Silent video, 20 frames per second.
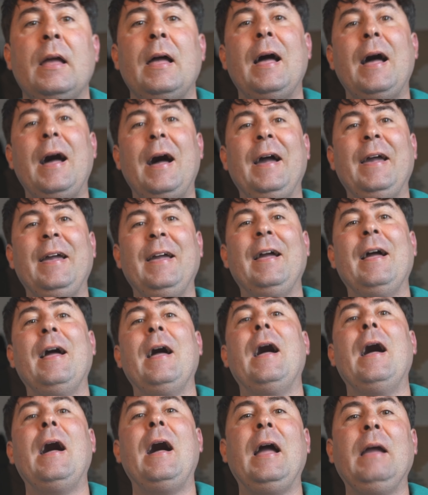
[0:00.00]
Hi,
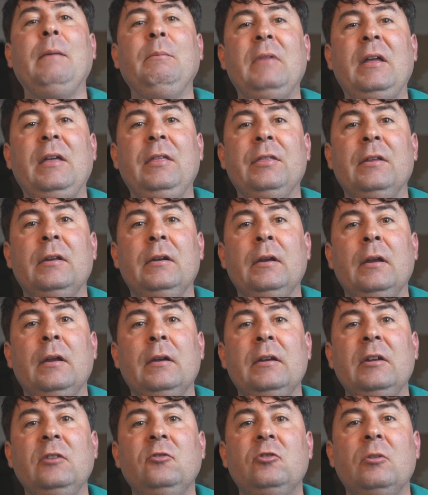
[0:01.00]
I'm Nathan
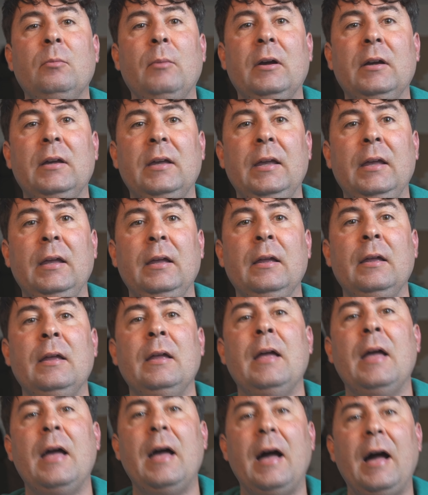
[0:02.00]
Ninja Monkey.
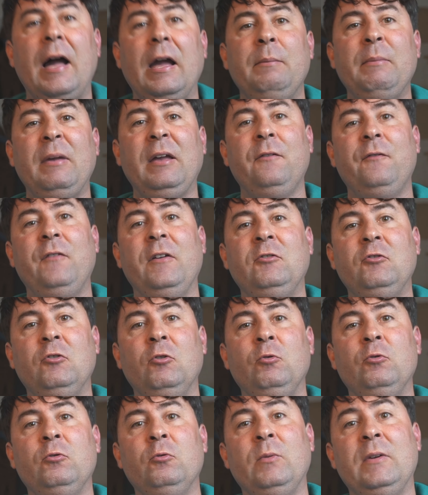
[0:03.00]
I make
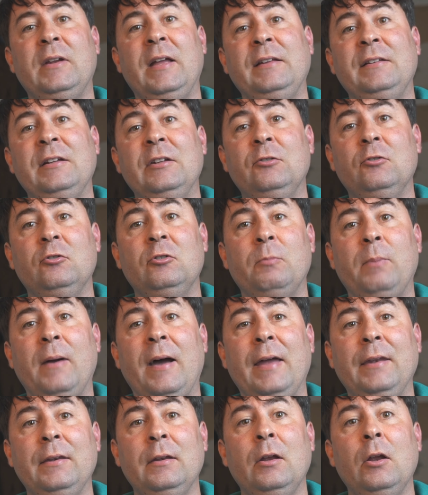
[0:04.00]
videos relating to
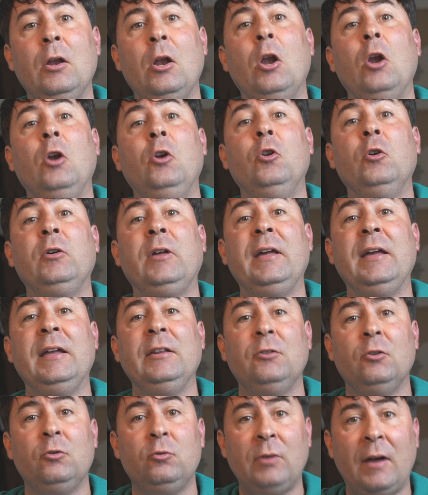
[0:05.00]
Japan, looking
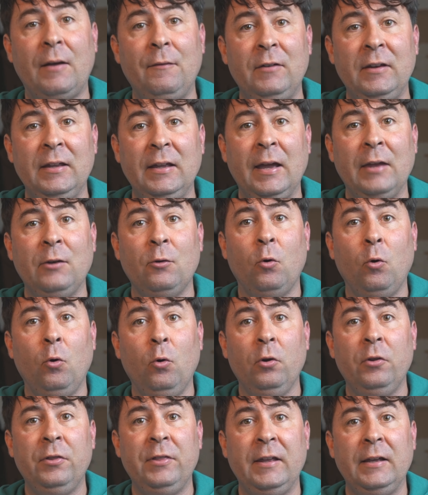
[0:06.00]
into traveling and
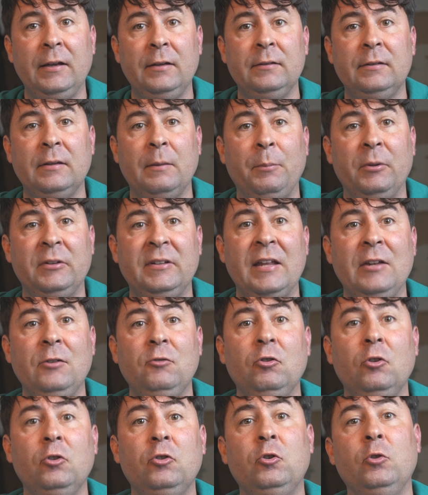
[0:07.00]
all things a
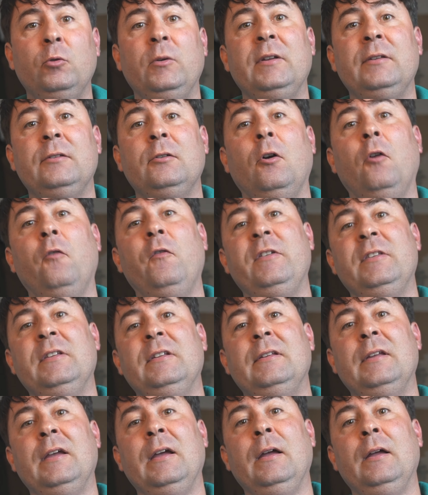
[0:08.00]
potential tourist or
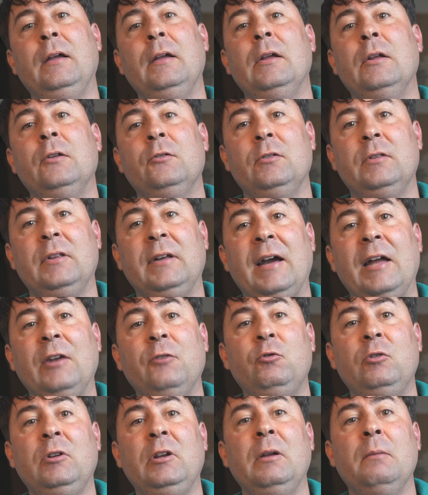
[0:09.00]
visitor to the
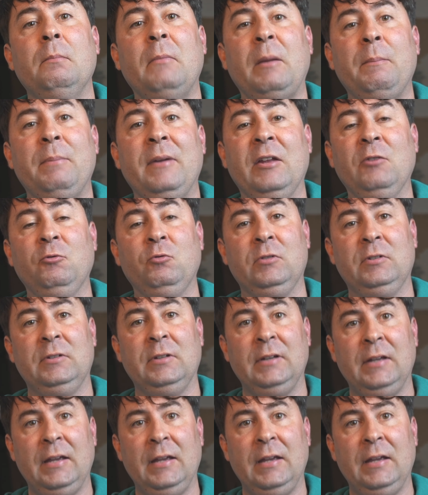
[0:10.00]
country might be interested